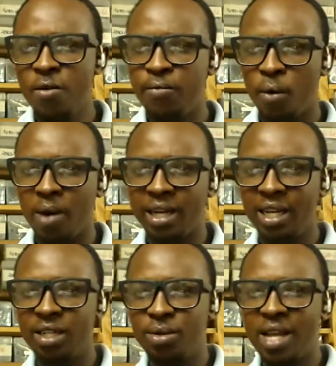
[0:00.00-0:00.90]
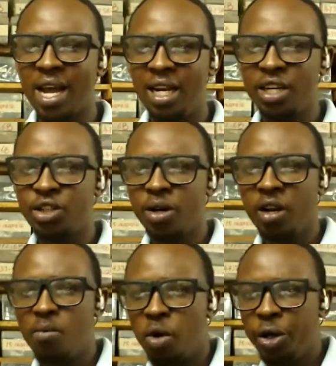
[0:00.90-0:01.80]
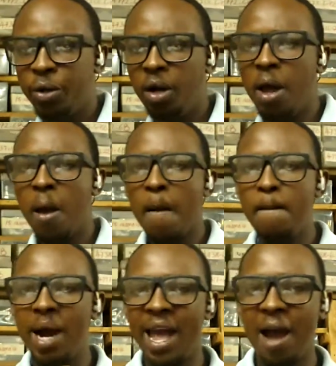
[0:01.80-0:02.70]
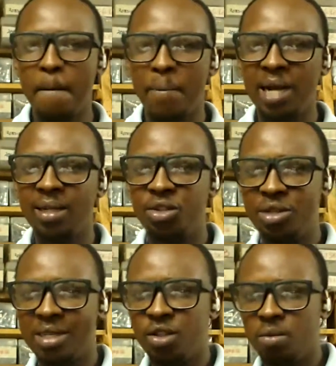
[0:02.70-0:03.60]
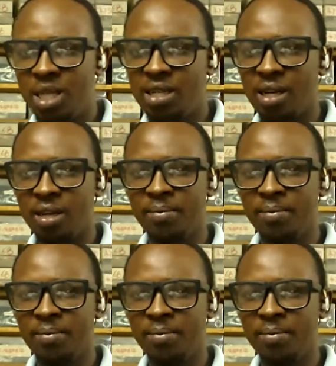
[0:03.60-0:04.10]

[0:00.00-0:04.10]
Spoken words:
forwarded to the electronic module by a pulse transmitter.